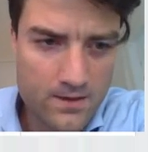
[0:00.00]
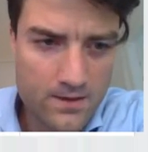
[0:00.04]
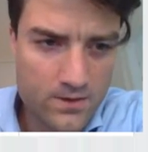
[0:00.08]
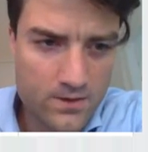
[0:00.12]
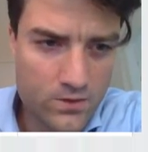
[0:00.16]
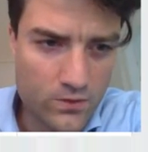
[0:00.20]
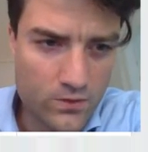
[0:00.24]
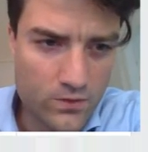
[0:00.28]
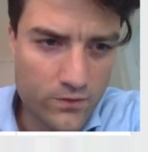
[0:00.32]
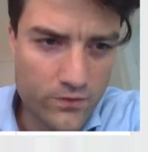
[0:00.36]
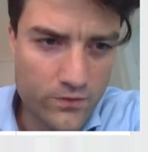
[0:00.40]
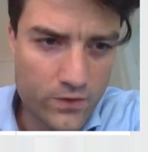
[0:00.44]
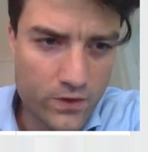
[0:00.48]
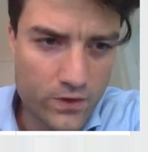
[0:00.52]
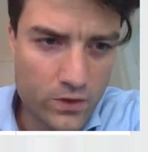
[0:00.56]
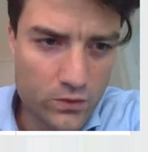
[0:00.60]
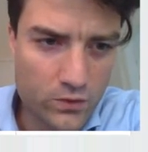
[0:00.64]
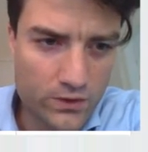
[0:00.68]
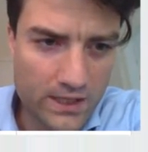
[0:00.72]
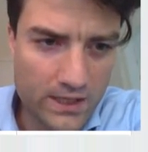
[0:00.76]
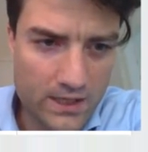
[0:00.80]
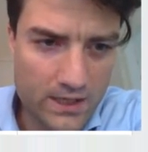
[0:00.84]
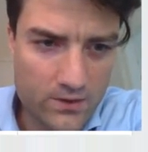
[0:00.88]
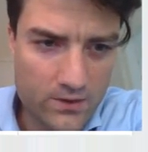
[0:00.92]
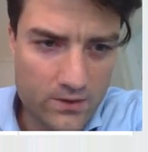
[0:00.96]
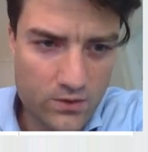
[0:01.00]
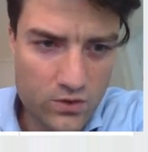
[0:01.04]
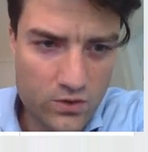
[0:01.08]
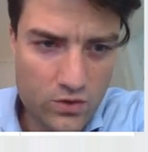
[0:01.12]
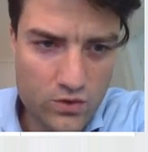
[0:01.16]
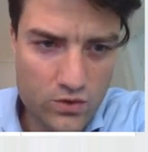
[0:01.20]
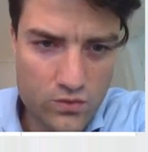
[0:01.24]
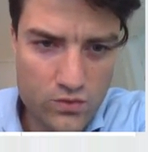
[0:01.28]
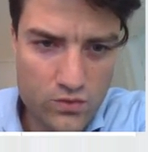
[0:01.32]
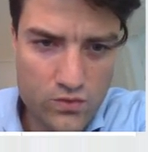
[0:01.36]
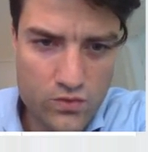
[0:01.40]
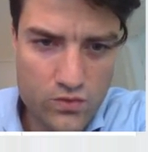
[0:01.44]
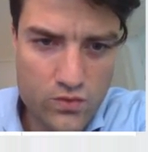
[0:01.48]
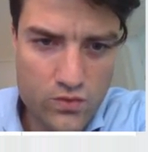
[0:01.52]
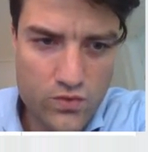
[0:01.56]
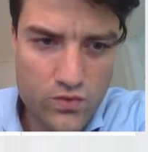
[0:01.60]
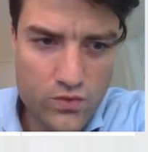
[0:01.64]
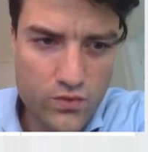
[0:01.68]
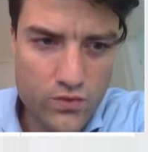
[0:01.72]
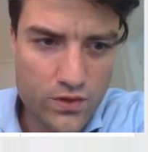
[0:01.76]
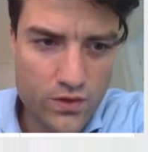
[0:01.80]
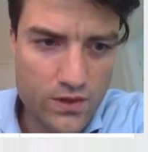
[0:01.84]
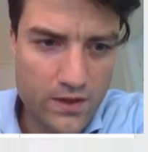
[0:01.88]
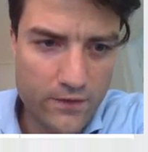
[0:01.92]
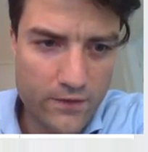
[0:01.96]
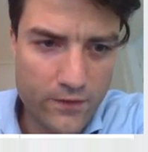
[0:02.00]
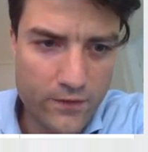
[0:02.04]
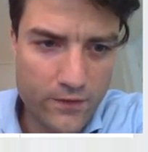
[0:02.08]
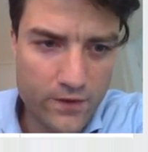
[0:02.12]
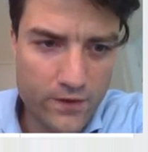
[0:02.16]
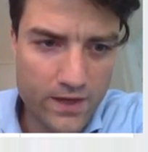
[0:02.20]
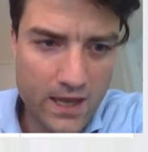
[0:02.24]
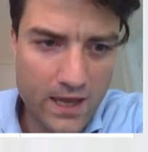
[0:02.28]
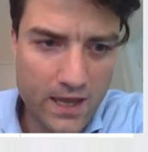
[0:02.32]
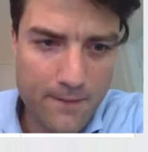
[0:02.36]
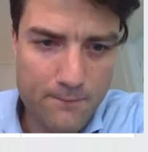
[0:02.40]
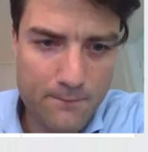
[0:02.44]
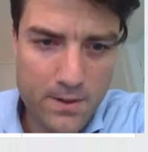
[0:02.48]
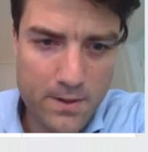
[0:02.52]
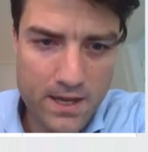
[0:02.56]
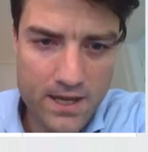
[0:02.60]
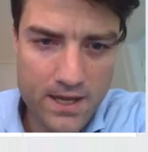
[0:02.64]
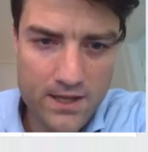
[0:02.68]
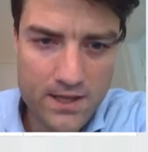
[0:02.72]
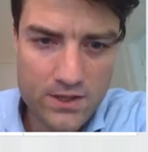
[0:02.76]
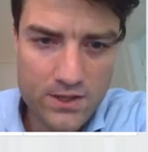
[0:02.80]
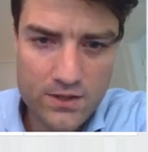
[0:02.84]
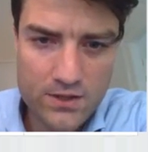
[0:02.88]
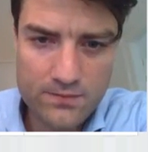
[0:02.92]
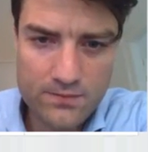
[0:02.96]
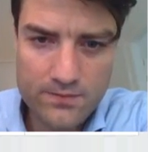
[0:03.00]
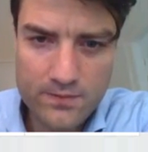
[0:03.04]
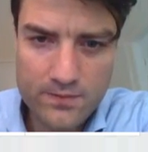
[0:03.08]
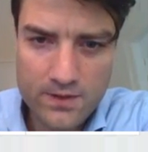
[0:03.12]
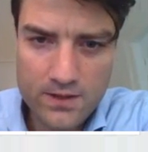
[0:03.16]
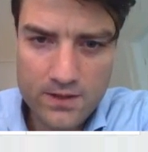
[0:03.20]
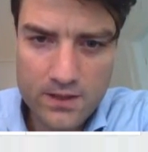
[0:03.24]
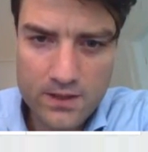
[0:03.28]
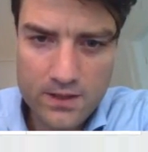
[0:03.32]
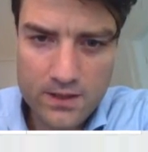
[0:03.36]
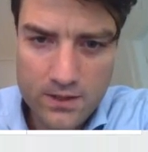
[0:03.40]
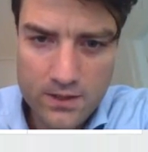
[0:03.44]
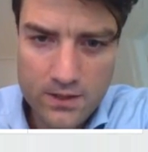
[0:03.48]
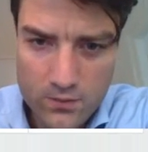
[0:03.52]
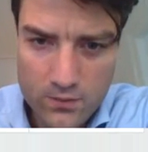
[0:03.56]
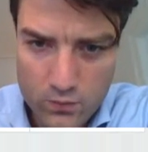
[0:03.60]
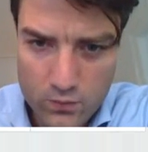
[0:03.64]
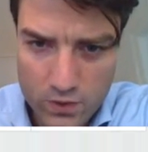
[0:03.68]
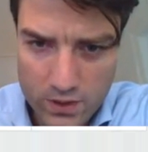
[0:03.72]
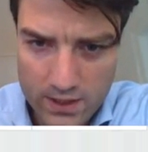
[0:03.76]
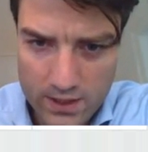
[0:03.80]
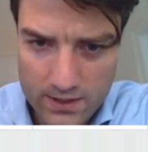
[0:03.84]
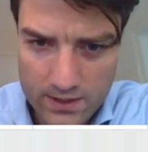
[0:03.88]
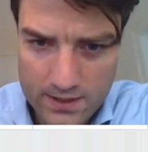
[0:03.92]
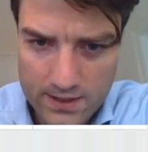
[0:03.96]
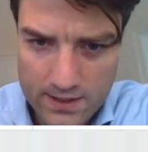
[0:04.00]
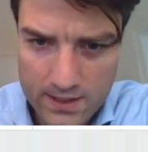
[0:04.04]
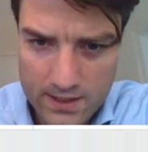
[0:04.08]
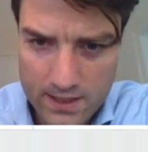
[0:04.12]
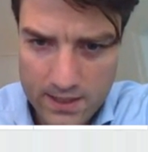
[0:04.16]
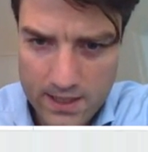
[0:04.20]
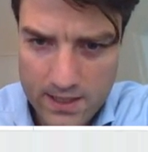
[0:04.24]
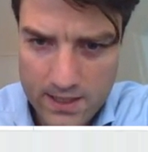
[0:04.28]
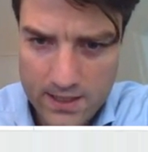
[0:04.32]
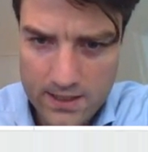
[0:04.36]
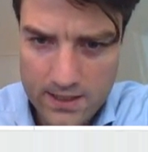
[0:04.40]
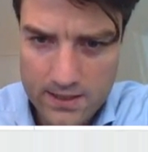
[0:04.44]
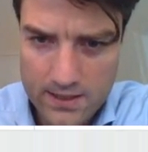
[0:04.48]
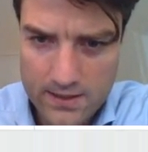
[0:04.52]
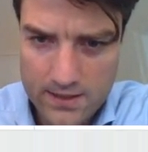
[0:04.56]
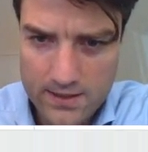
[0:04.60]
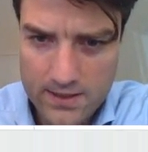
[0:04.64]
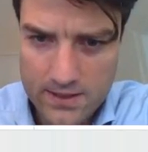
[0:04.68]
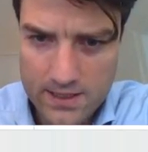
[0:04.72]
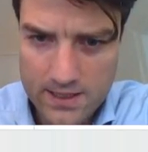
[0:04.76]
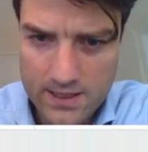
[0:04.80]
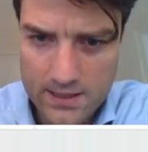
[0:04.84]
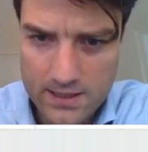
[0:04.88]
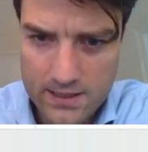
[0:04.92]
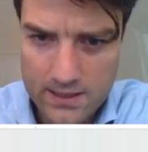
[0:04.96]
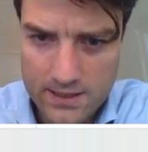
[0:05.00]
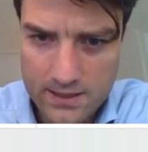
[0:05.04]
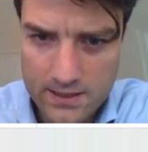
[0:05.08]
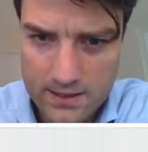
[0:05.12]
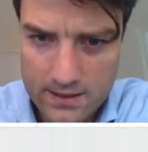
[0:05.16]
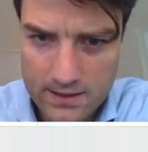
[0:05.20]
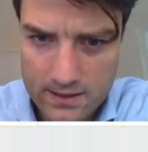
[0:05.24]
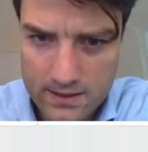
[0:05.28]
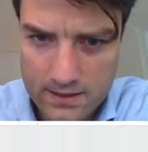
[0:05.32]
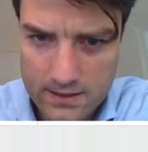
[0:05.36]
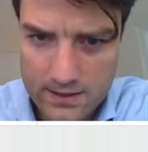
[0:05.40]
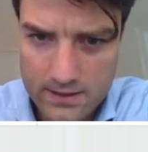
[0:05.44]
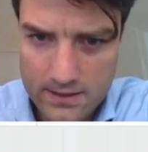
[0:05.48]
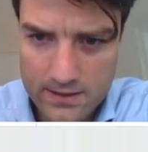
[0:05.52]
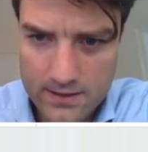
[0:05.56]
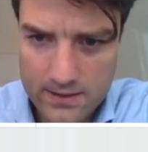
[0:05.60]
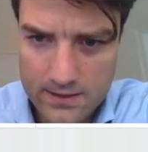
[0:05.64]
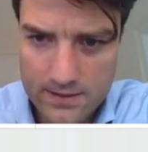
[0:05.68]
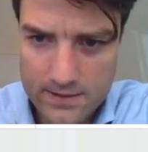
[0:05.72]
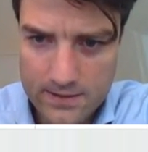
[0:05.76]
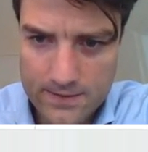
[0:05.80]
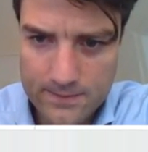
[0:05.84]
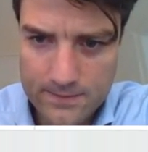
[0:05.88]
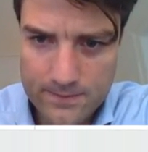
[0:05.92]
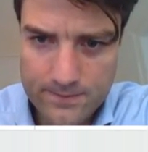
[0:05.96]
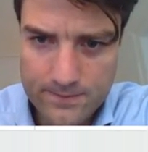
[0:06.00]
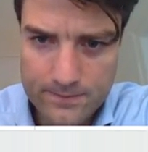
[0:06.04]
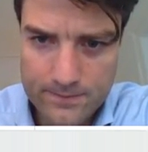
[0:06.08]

So if we go down to the different campaigns, we can see here that let